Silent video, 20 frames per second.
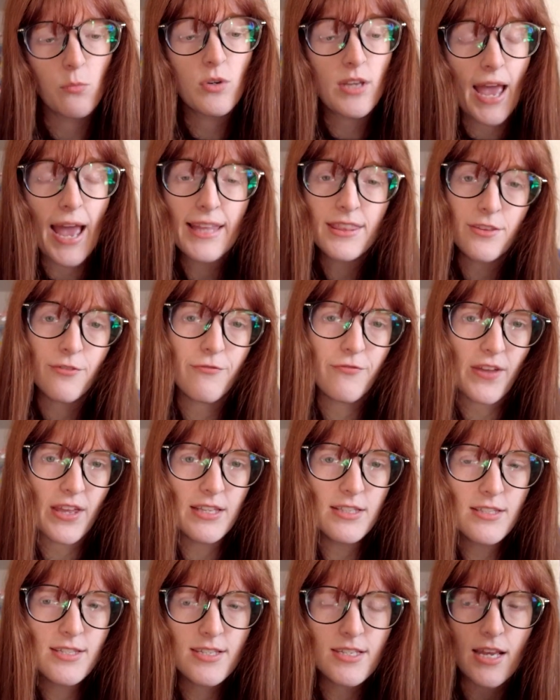had the
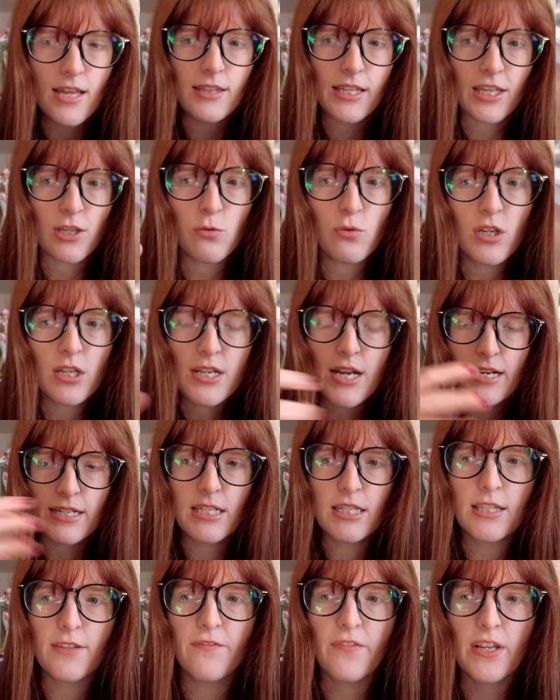fence, and like you
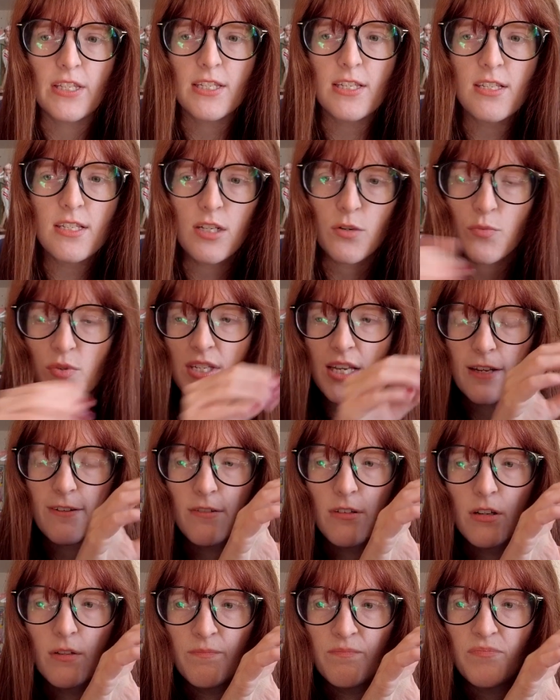connected the fences, and it was like
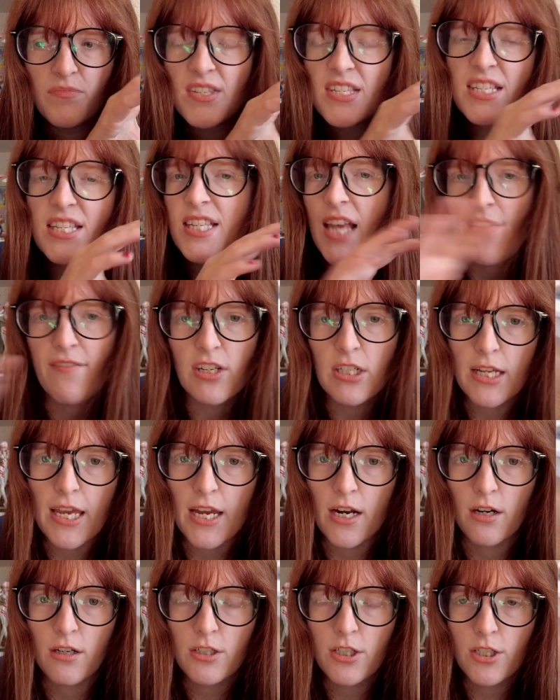7
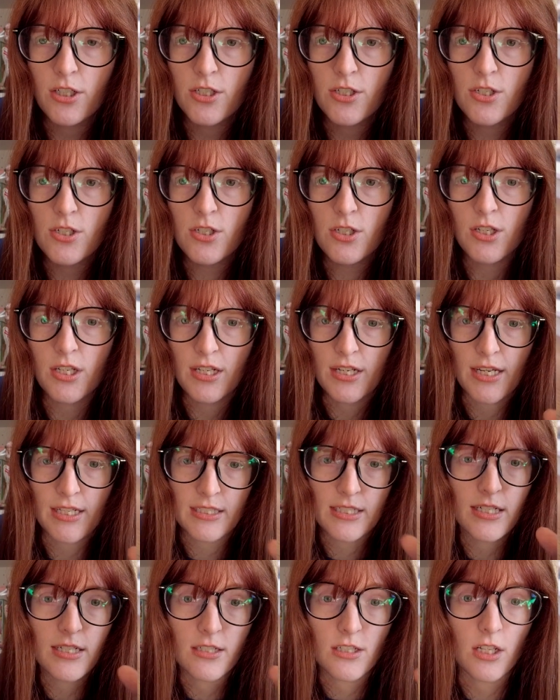characters
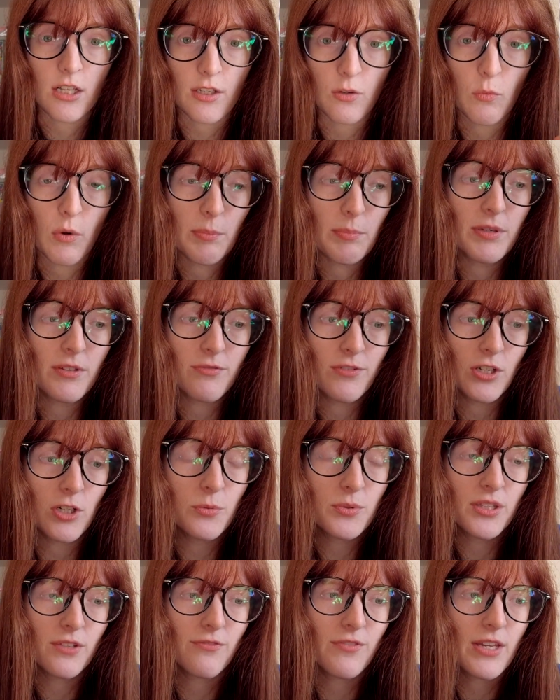connected into like one big figure
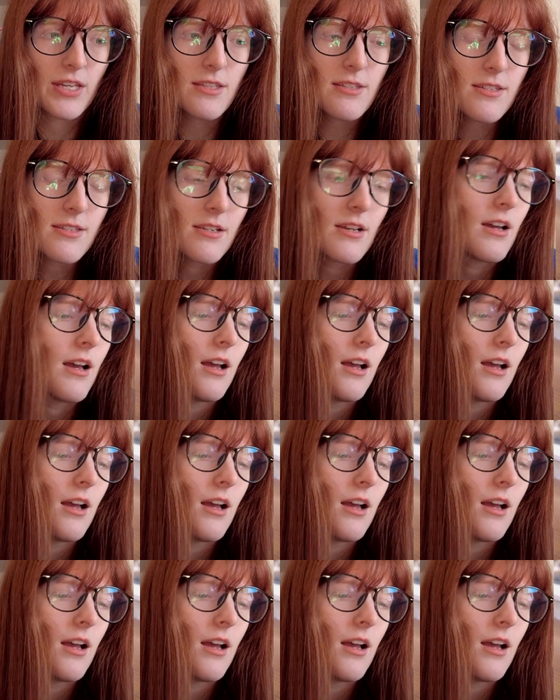with the fence.